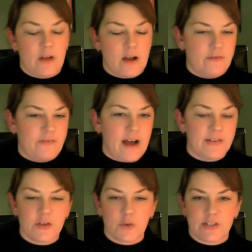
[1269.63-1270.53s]

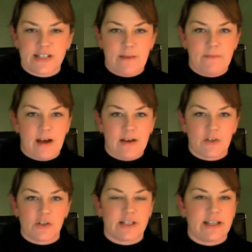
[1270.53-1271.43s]
fathers or
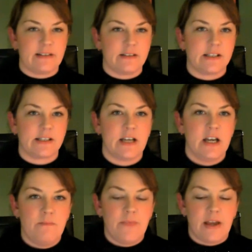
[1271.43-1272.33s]
stepfathers against
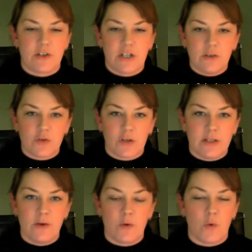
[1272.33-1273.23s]
their
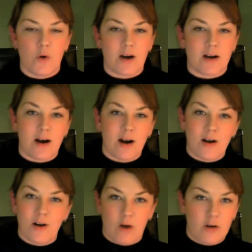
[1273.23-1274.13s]
children, or
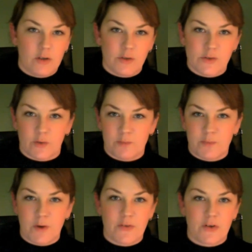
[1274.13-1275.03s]
uncles or
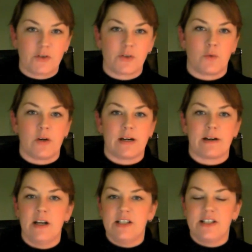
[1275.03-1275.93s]
brothers or
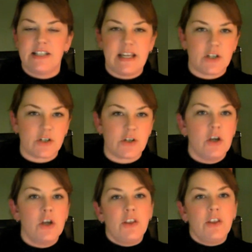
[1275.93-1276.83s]
teachers.
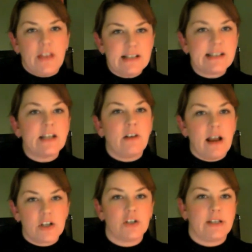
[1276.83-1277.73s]
Things that are
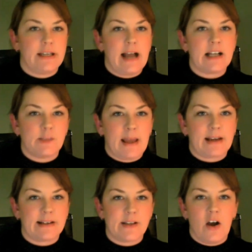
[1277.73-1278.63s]
actually
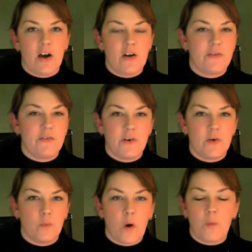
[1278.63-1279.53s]
aspects of
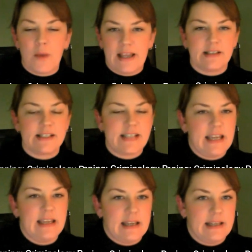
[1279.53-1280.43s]
what we can
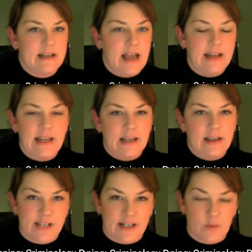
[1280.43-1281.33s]
see in any
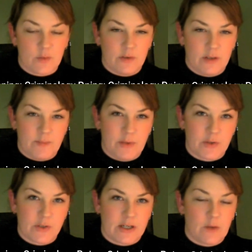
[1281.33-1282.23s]
sexual
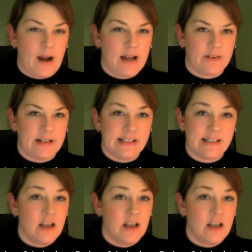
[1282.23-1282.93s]
abuse inquiries.